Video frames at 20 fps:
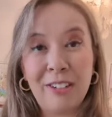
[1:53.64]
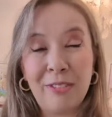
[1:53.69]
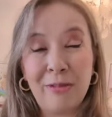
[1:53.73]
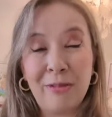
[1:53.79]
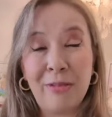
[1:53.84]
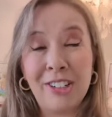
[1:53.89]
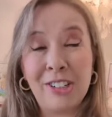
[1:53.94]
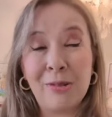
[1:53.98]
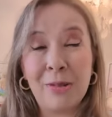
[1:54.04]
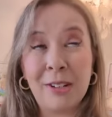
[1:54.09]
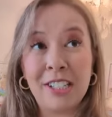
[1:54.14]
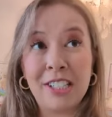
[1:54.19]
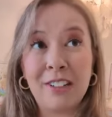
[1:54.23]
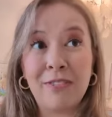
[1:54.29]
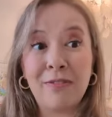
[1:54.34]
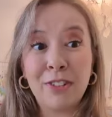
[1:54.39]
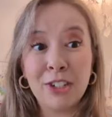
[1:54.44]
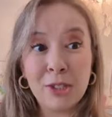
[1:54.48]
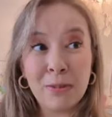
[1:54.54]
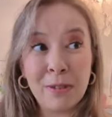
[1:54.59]
which was the
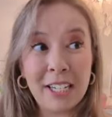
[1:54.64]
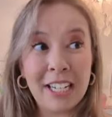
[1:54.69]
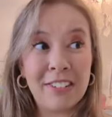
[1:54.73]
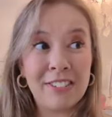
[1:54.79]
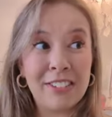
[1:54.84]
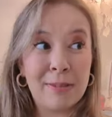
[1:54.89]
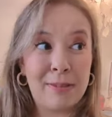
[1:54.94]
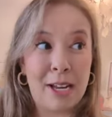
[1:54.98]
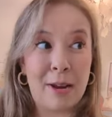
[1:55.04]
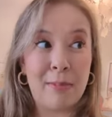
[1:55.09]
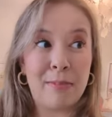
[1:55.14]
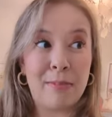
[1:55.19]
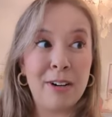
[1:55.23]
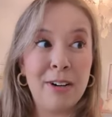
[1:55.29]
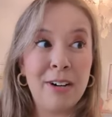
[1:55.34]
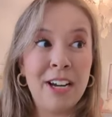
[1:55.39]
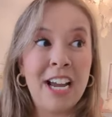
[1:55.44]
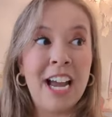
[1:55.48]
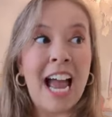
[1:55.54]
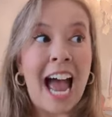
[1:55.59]
first week of
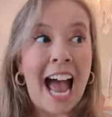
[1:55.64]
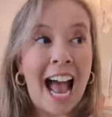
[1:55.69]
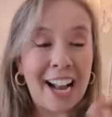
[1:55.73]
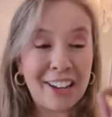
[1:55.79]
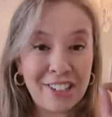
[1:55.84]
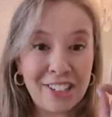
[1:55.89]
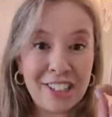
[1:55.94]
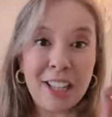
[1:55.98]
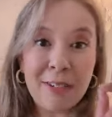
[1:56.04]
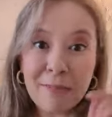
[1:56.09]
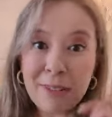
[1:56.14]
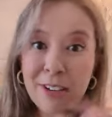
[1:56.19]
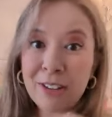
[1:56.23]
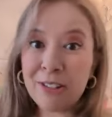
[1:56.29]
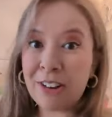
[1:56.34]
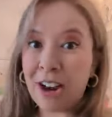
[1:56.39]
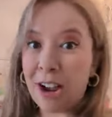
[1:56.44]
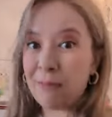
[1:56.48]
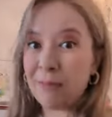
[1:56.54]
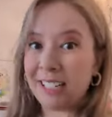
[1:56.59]
September. Actually, let me
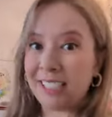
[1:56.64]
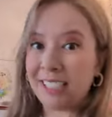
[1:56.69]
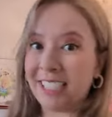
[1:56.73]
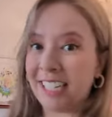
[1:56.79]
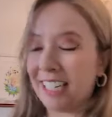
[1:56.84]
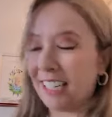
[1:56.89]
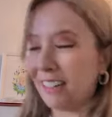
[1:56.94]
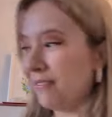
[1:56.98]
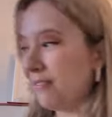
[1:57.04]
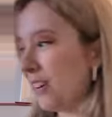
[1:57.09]
grab my second